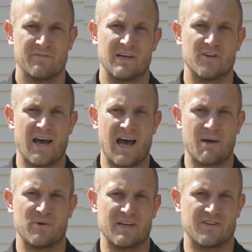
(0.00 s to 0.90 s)
Failure to
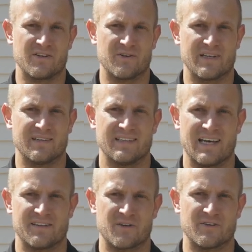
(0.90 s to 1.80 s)
operate your unit
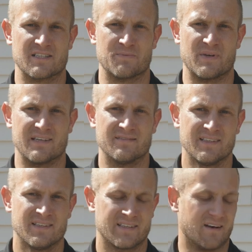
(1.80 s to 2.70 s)
at the correct speed
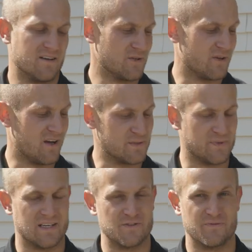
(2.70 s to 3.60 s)
can also cause
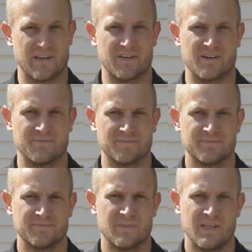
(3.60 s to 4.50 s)
potential failure.
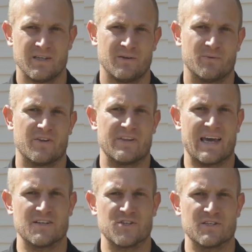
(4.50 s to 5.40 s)
Whether
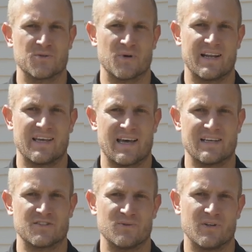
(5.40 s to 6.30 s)
the engine is running
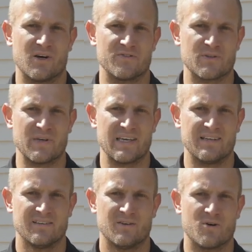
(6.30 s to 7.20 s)
at too low of
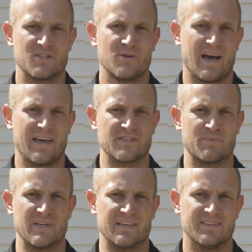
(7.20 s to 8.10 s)
speed or too high of
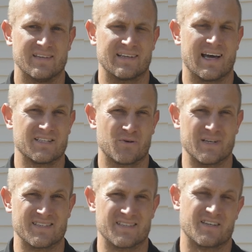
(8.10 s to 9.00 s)
speed, the
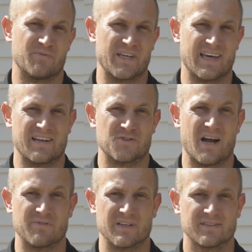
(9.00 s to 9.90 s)
consequences can be
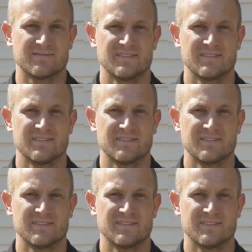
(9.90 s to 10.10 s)
catastrophic.